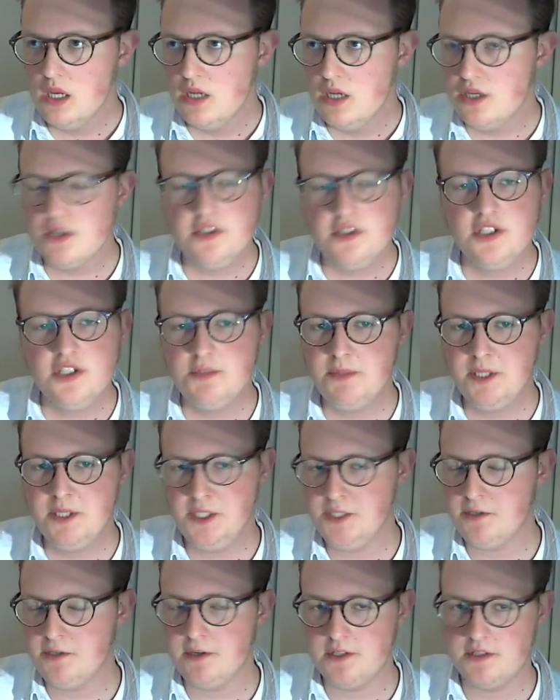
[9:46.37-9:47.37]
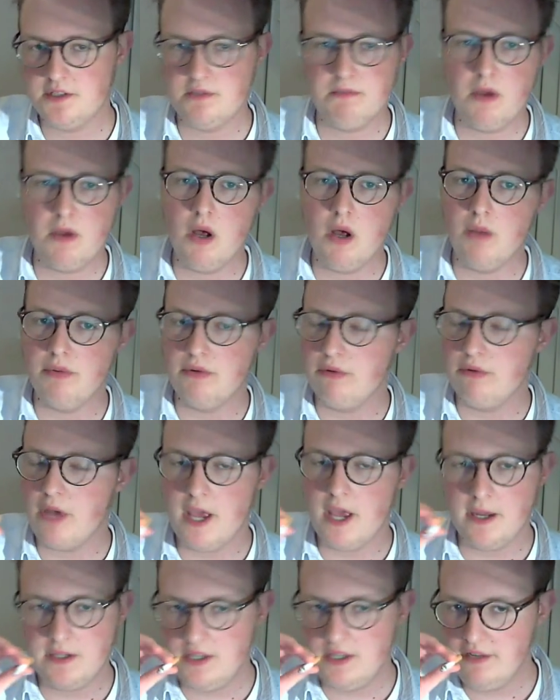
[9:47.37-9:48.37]
Not as bitter as a Marlboro
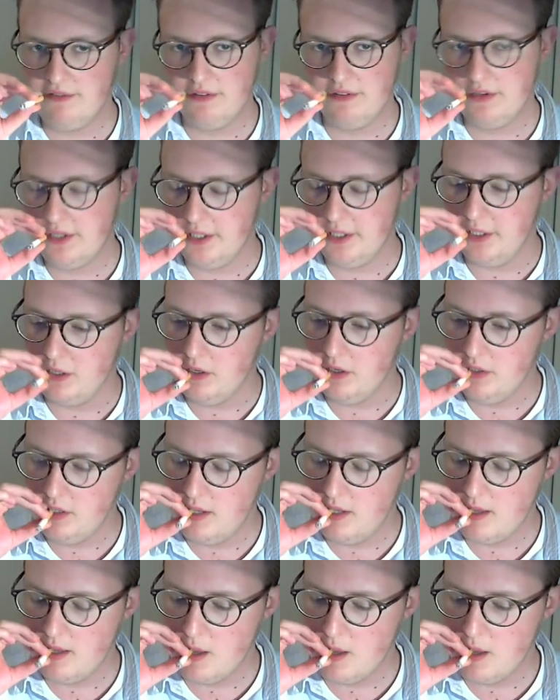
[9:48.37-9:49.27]
Red, definitely not.